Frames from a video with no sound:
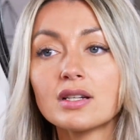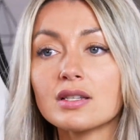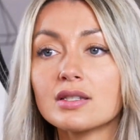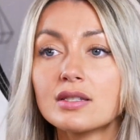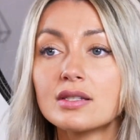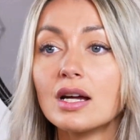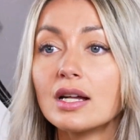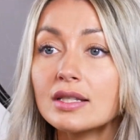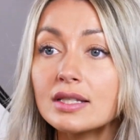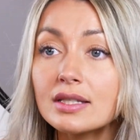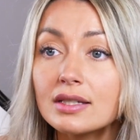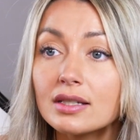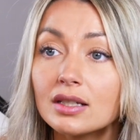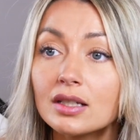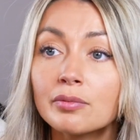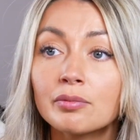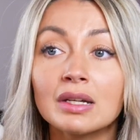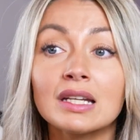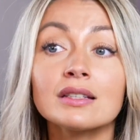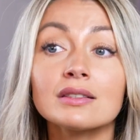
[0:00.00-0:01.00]
does
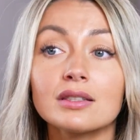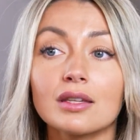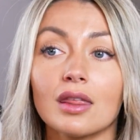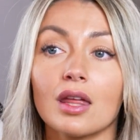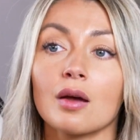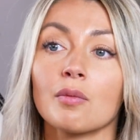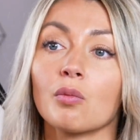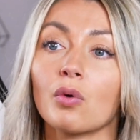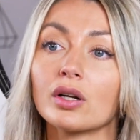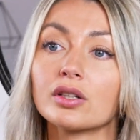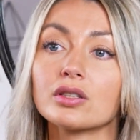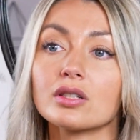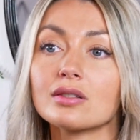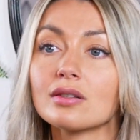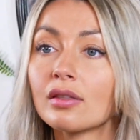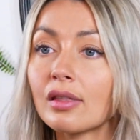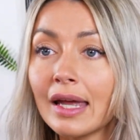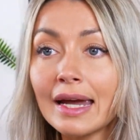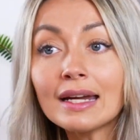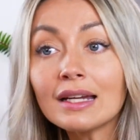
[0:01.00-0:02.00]
density mean to them? What
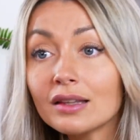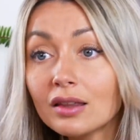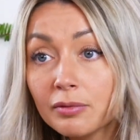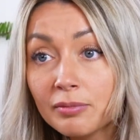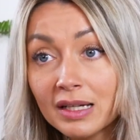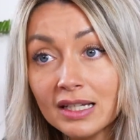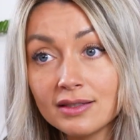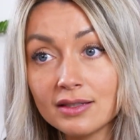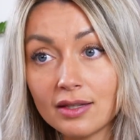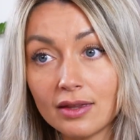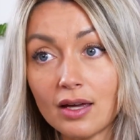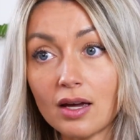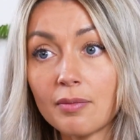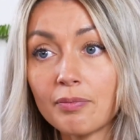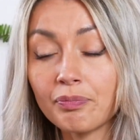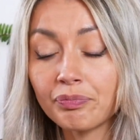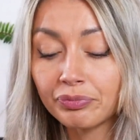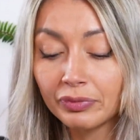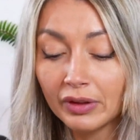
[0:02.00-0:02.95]
does length mean to them?